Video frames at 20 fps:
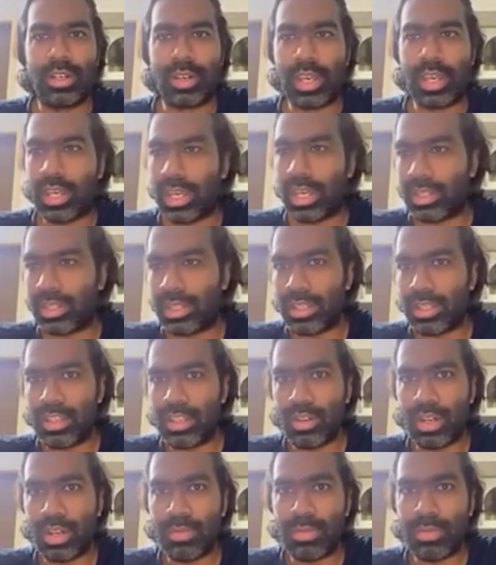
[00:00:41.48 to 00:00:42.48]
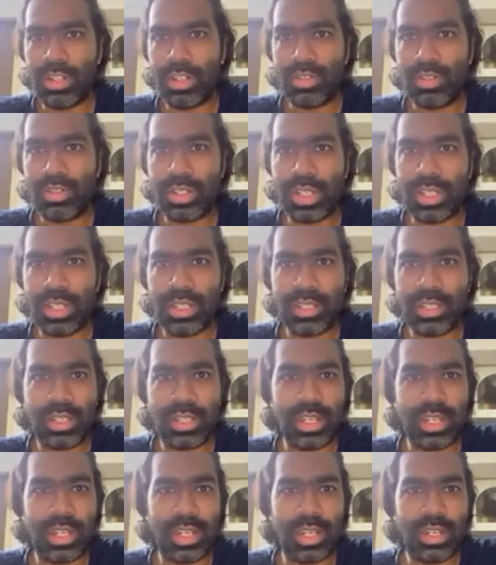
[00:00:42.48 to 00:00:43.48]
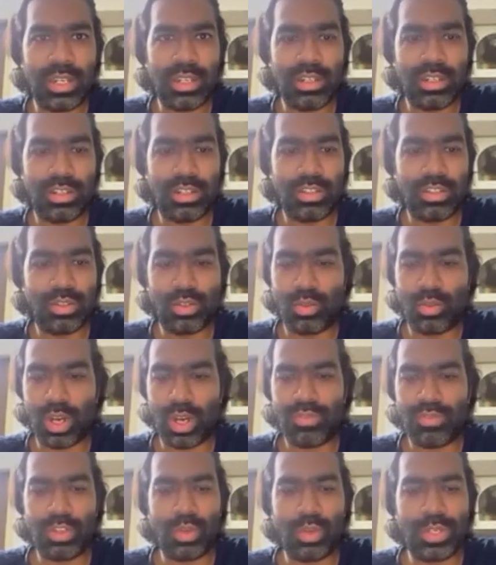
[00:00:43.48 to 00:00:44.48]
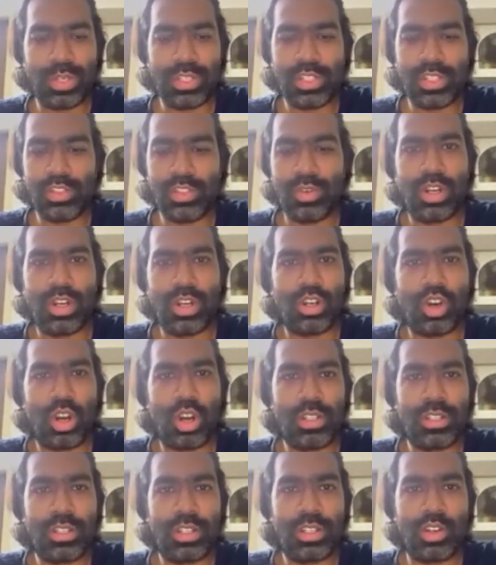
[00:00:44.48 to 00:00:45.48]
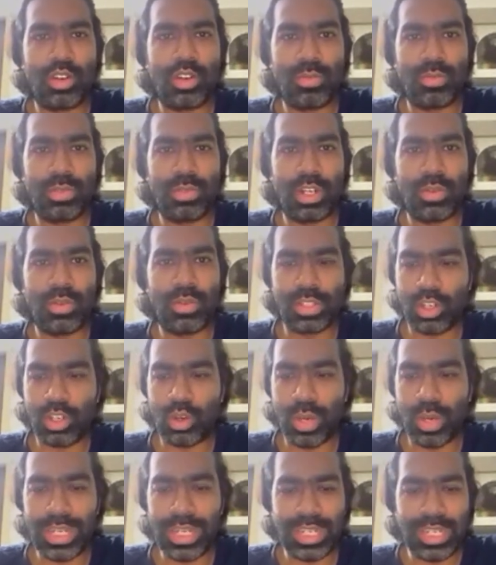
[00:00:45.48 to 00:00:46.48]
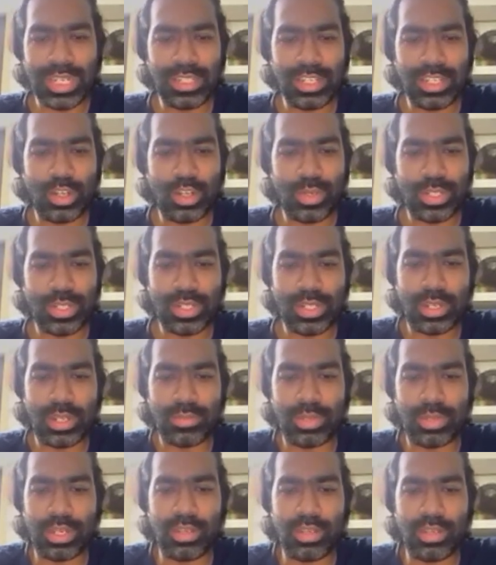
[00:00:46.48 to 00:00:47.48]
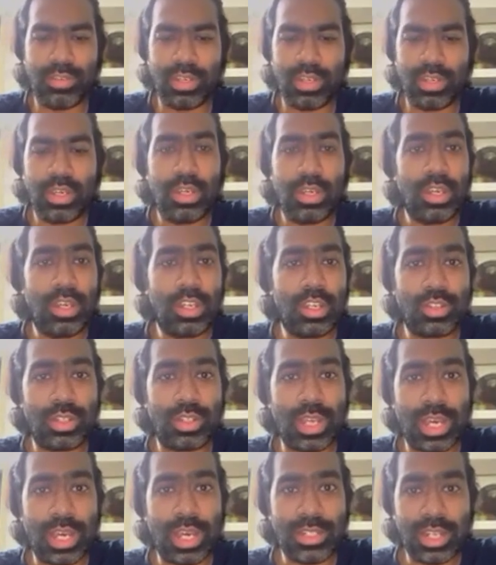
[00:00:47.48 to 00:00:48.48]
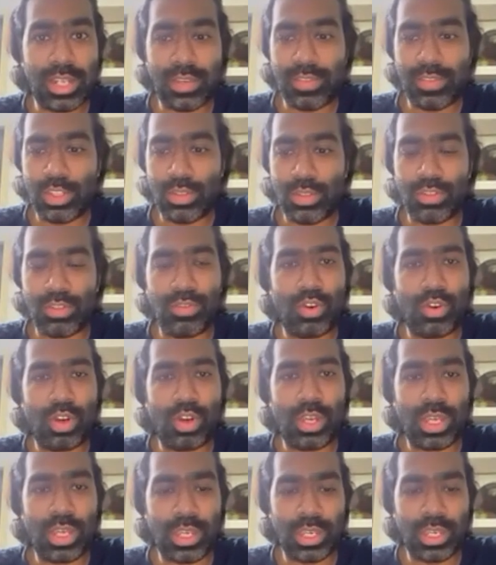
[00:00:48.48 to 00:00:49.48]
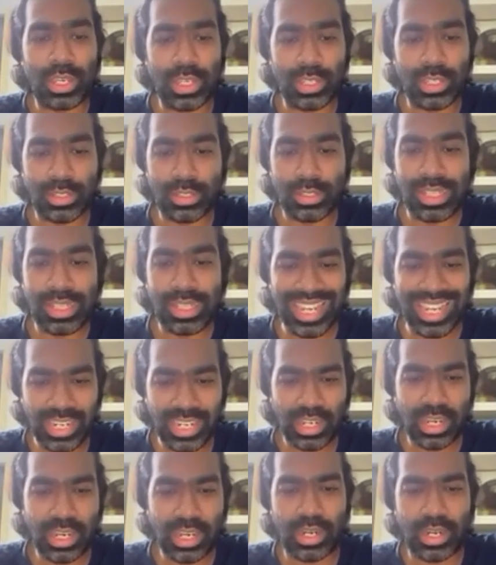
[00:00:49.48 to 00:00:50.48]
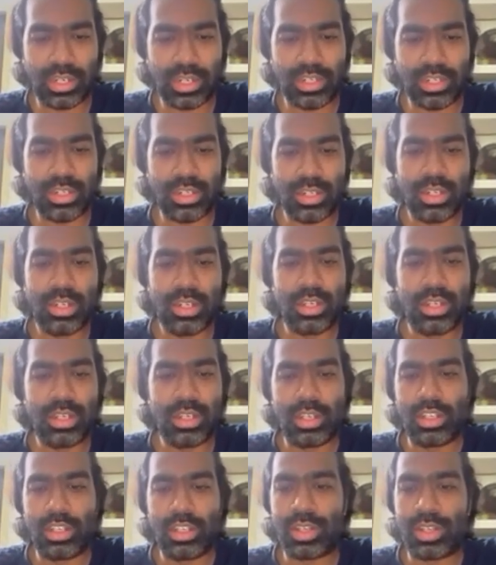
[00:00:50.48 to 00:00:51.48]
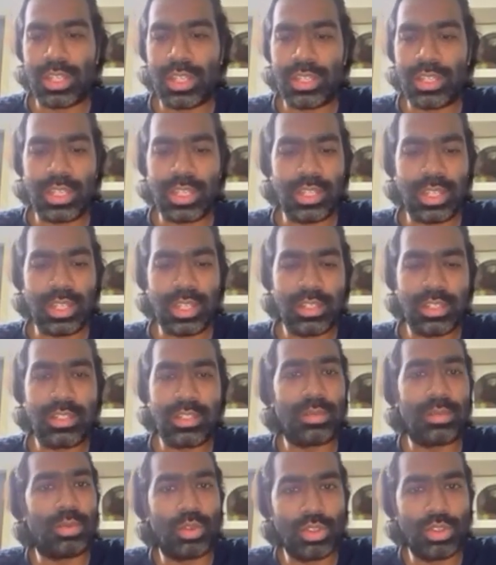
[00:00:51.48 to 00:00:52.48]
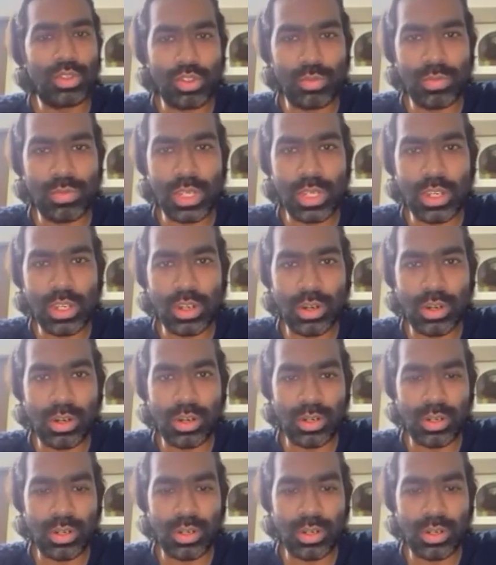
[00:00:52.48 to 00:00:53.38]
Okay, I think you are able to see the screen. So one of the questions were on Kahn syndrome. That was a quite easy question, I believe. So they asked like which of the following is incorrect. So I think that is supposed to be your...